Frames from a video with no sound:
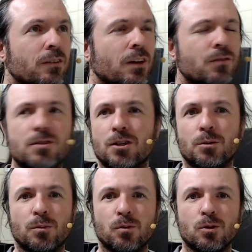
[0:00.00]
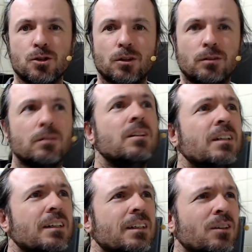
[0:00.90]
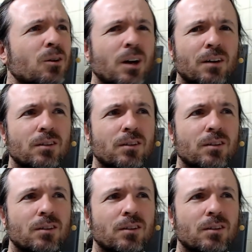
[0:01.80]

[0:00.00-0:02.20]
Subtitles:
Haven't seen you before, John, or have